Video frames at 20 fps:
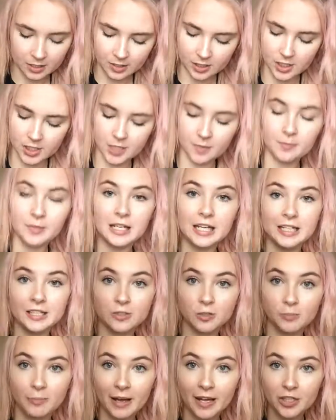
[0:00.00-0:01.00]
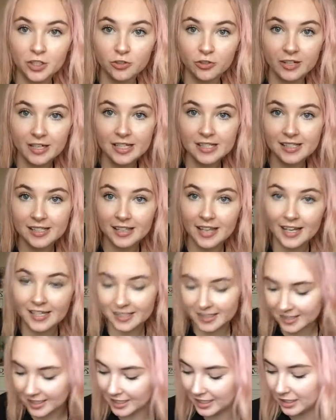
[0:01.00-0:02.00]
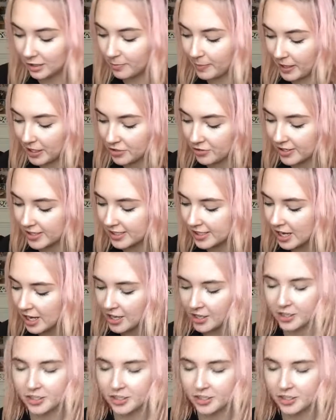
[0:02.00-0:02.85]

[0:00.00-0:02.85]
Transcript: some little batteries in case I need little batteries,